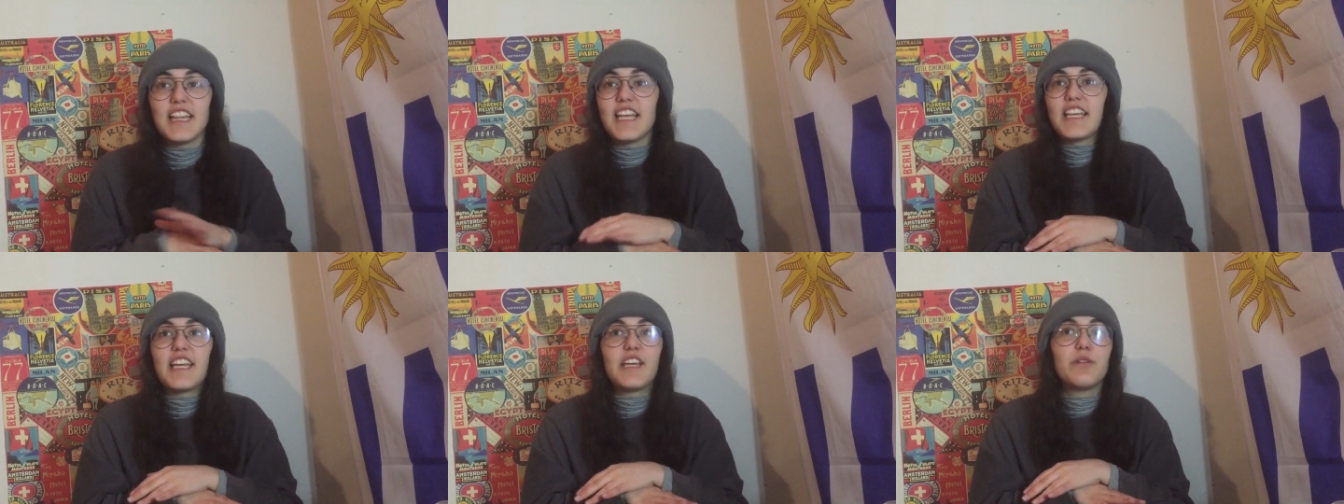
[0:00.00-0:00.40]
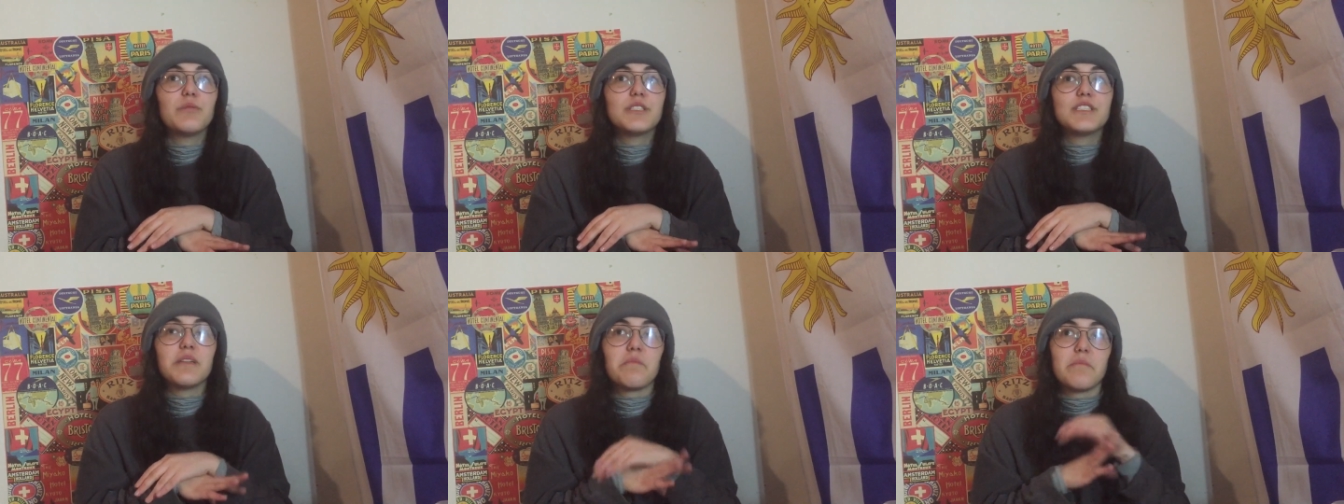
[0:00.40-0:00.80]
like it
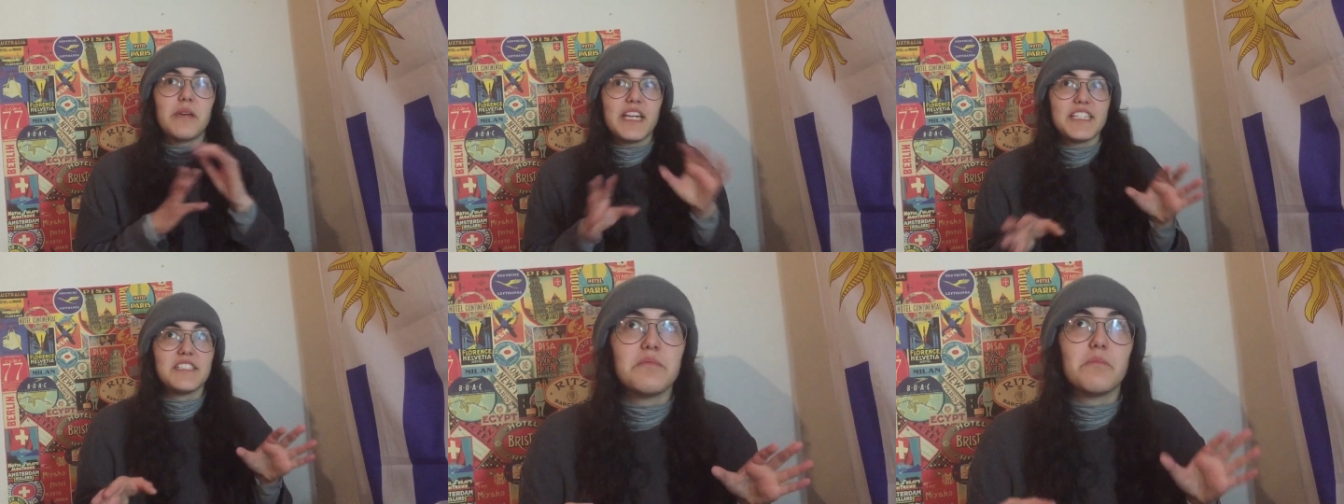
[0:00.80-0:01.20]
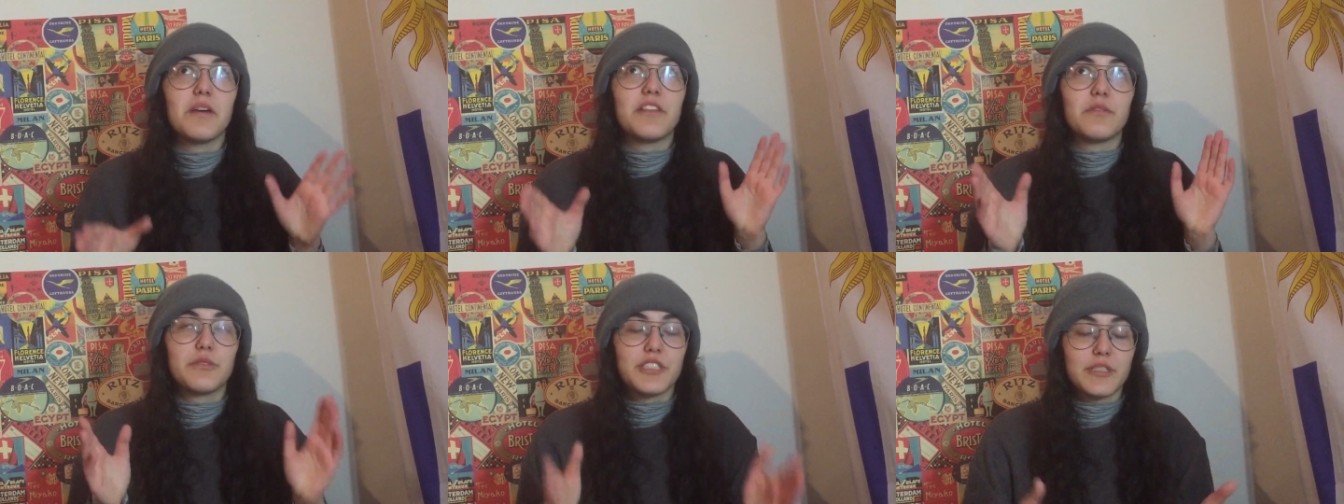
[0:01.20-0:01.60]
was amazing
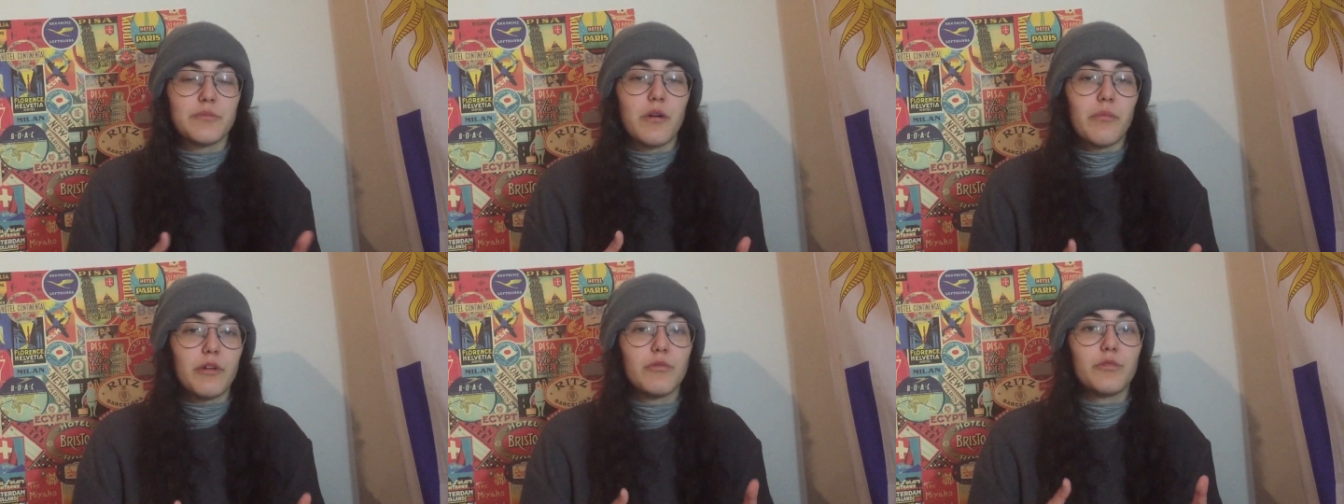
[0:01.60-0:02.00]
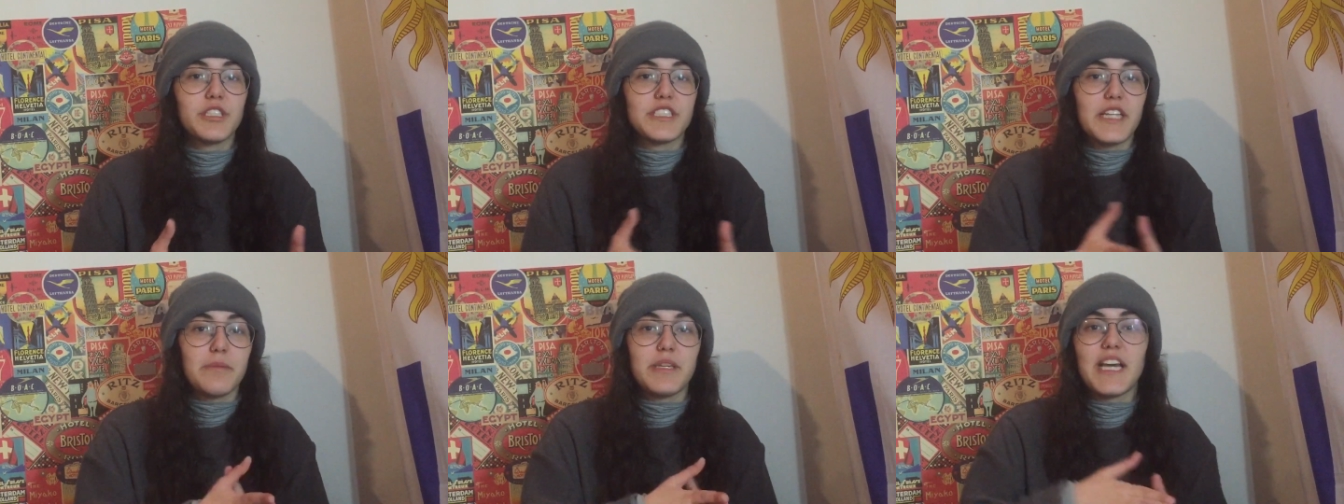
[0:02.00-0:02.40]
but there was a moment where
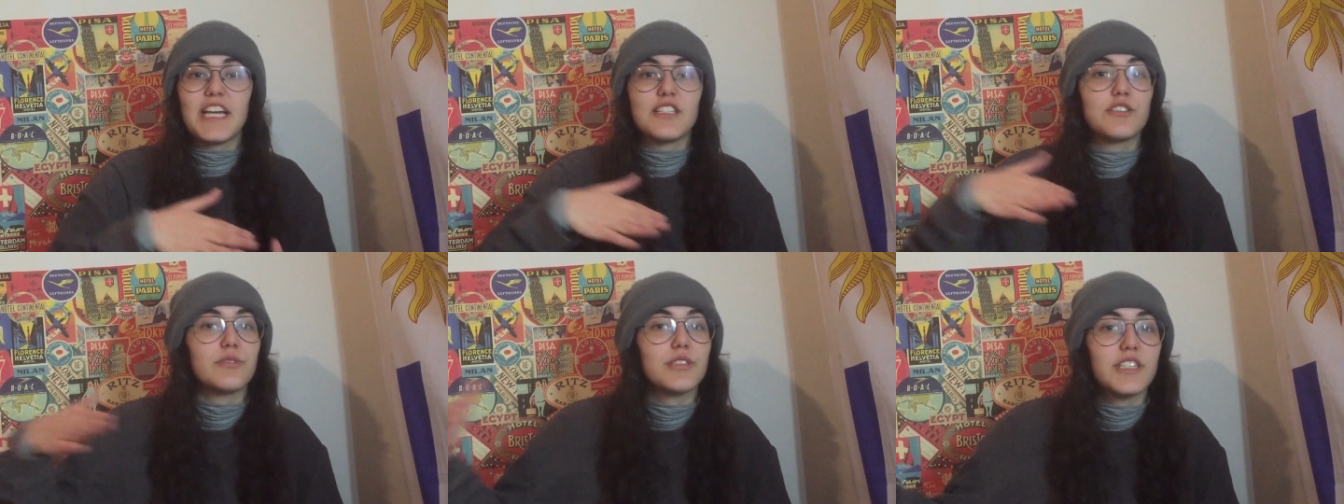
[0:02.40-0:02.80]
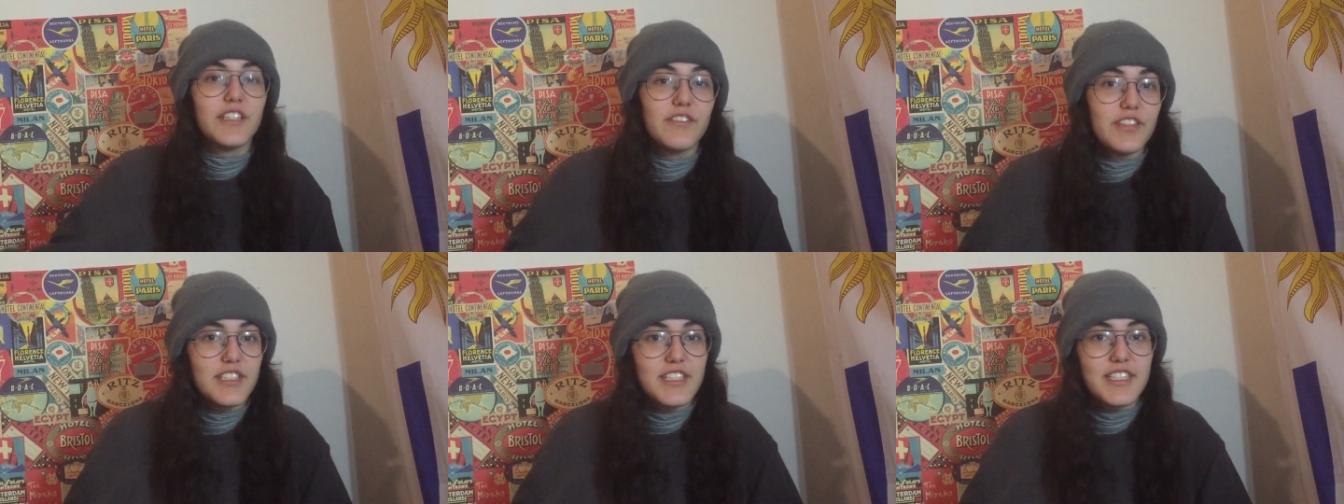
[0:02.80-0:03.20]
demi had to
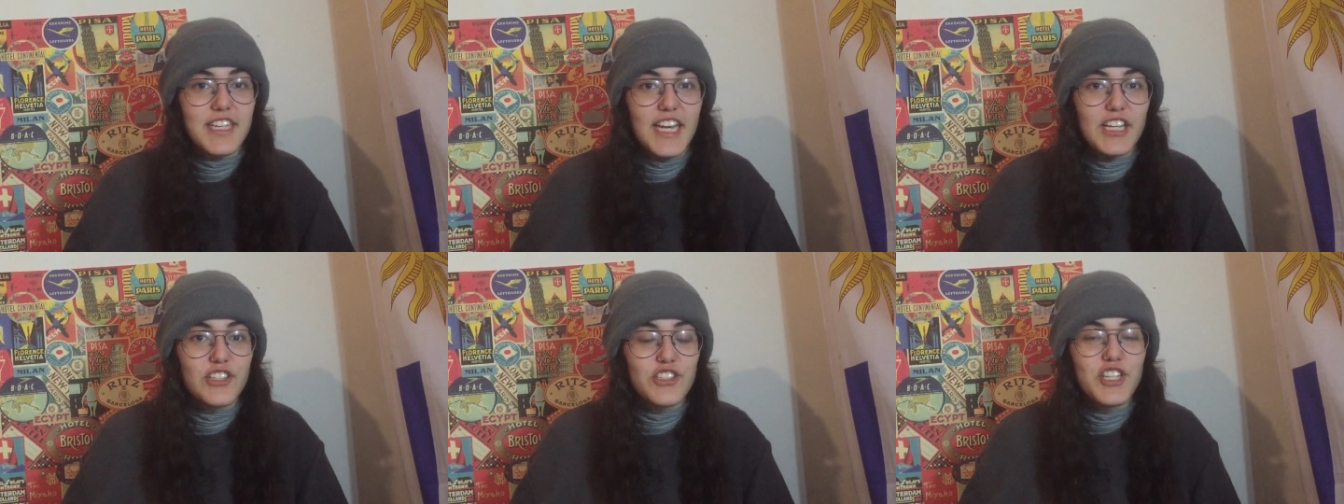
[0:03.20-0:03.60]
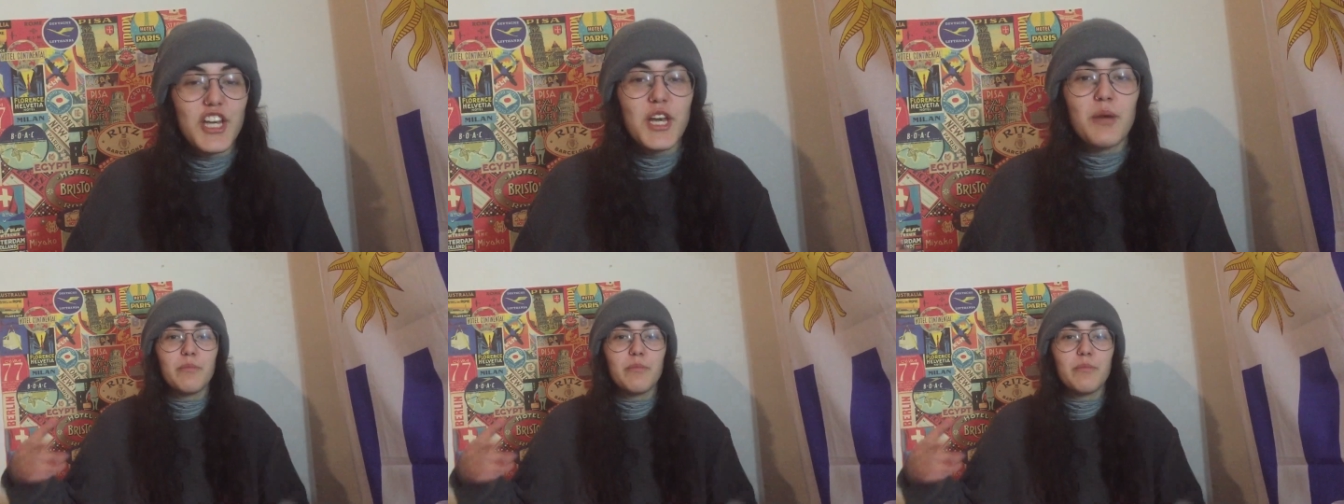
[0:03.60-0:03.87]
leave the stage